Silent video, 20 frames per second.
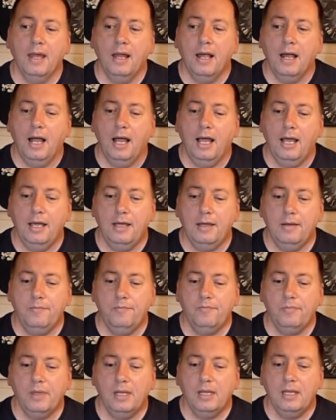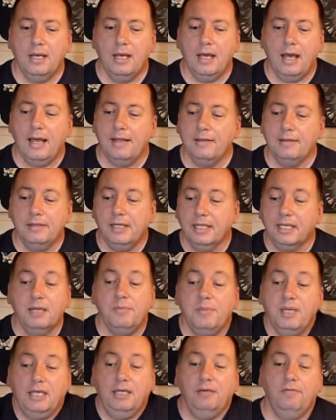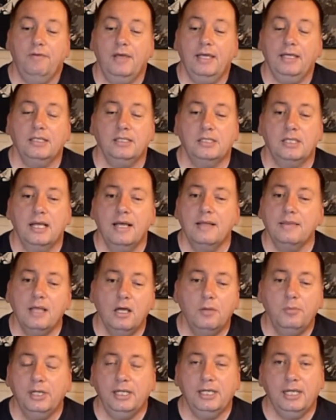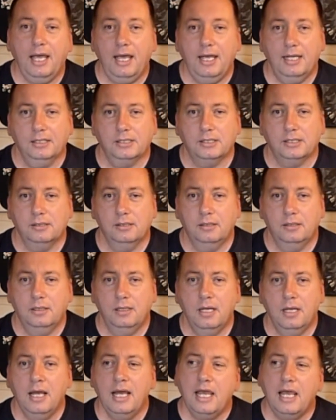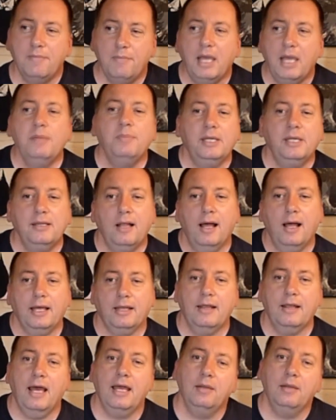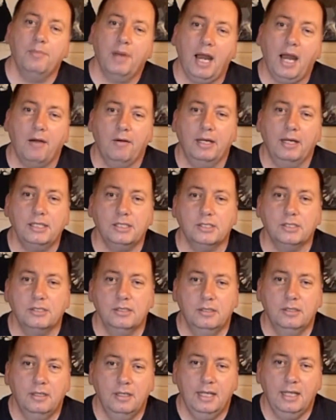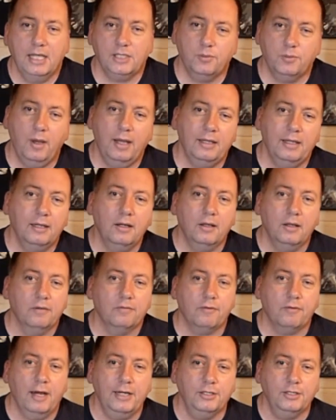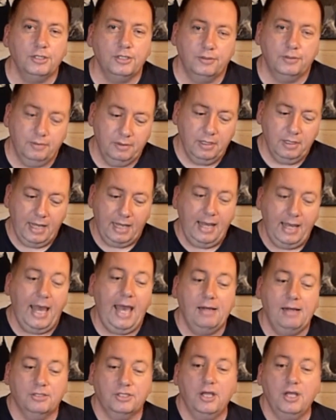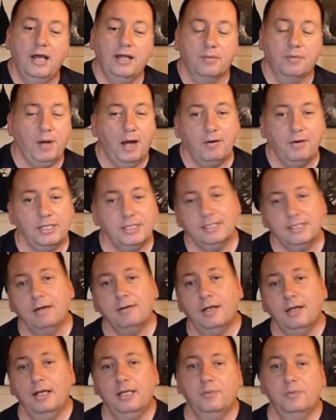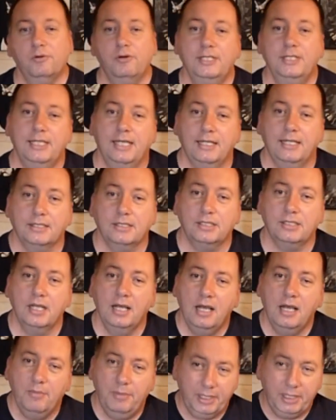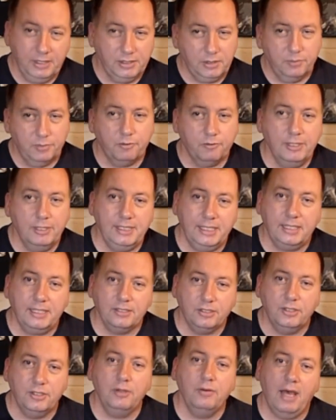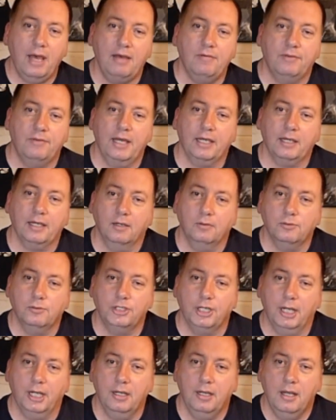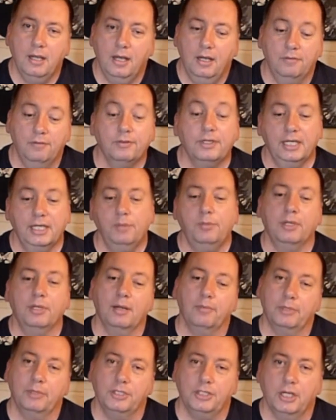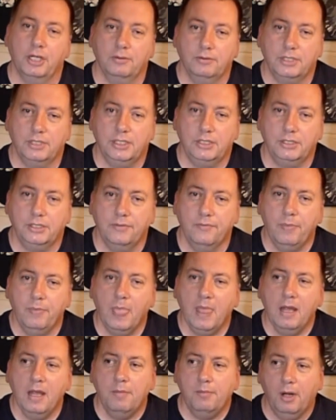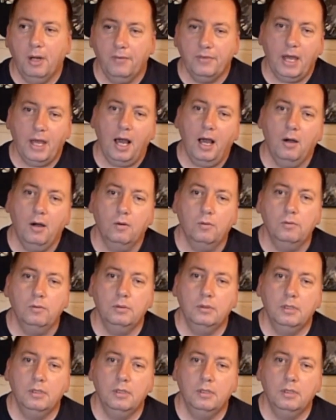and the gimmicky things, nobody cares. It may be like that in Paris. That's why a lot of the French outside of Paris don't like the Parisians, because the Parisians do have that culture of keeping up with the Joneses. But on the whole,